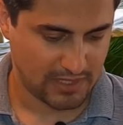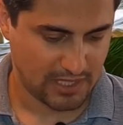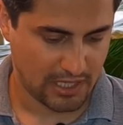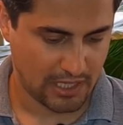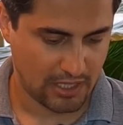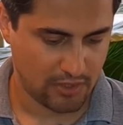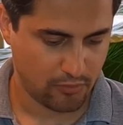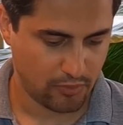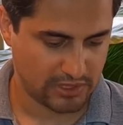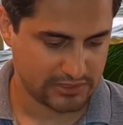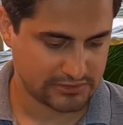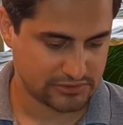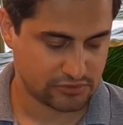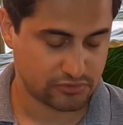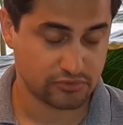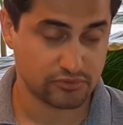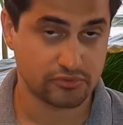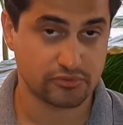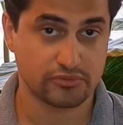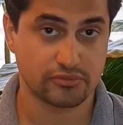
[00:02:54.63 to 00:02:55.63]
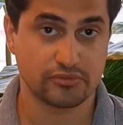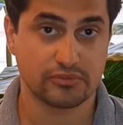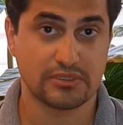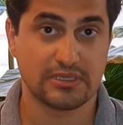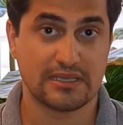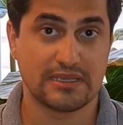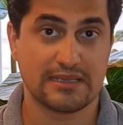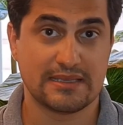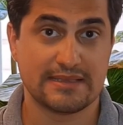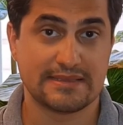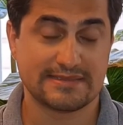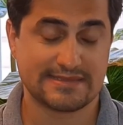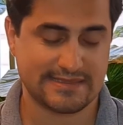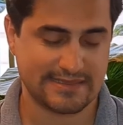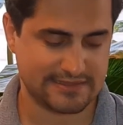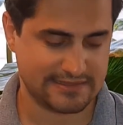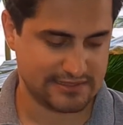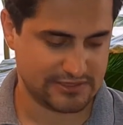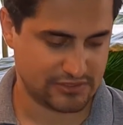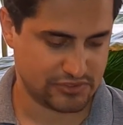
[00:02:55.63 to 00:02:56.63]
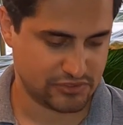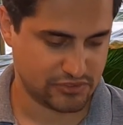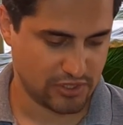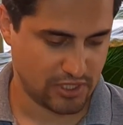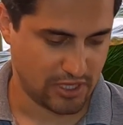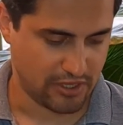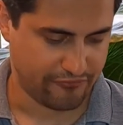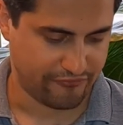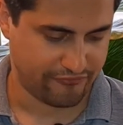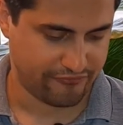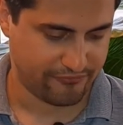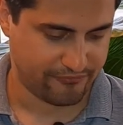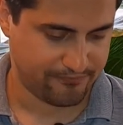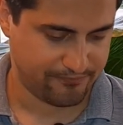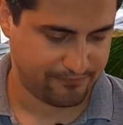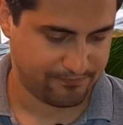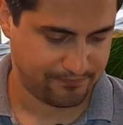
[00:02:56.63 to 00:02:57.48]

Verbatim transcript: I want to set it to off.